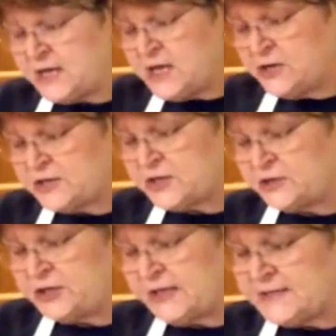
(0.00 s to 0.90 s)
because our
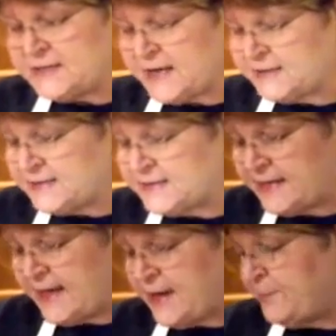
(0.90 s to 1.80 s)
jelly's got to
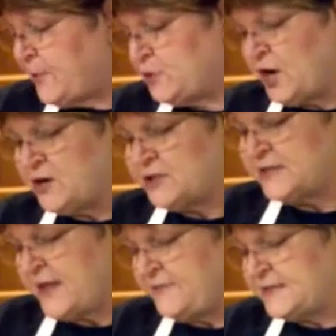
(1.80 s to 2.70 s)
set up, our jars
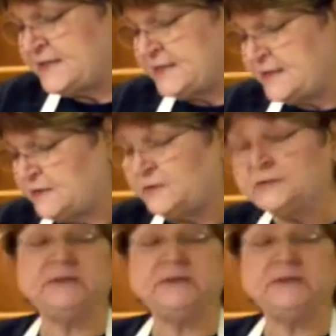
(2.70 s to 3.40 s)
have to seal,